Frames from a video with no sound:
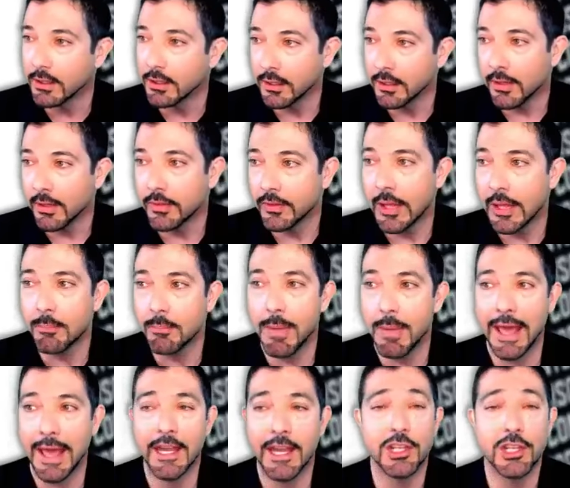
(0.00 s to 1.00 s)
that
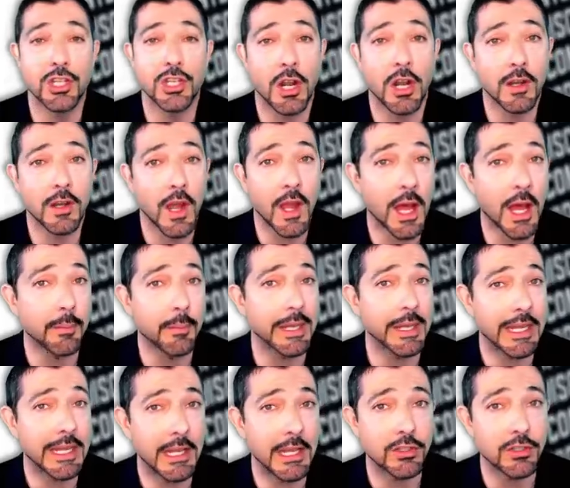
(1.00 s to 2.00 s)
manage their common
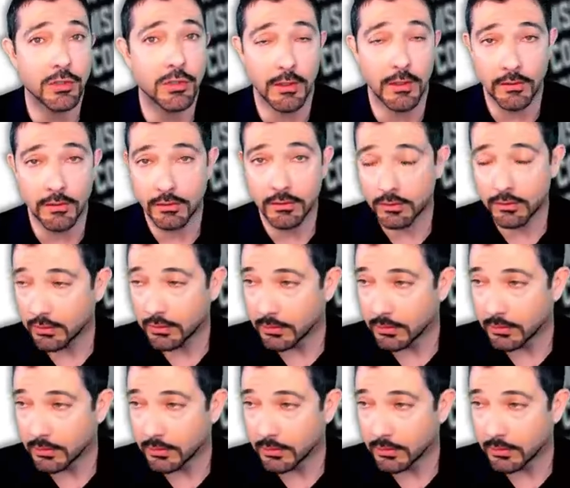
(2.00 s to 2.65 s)
interests.